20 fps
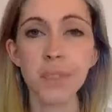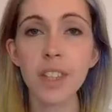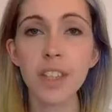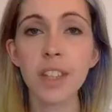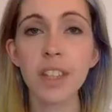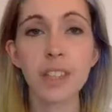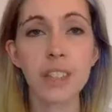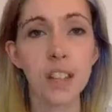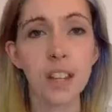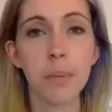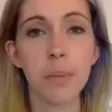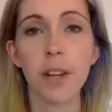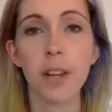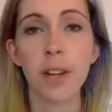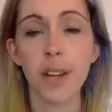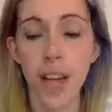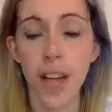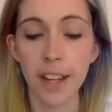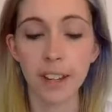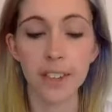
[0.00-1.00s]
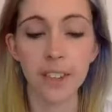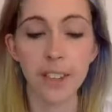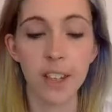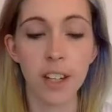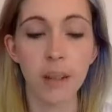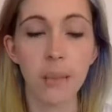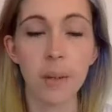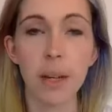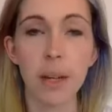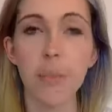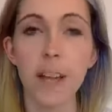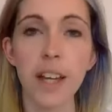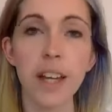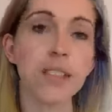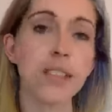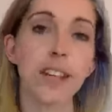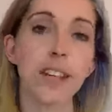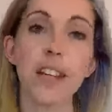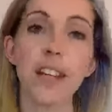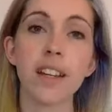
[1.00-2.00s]
It's going to be okay. It's going to be
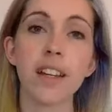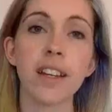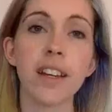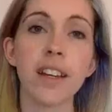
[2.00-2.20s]
amazing."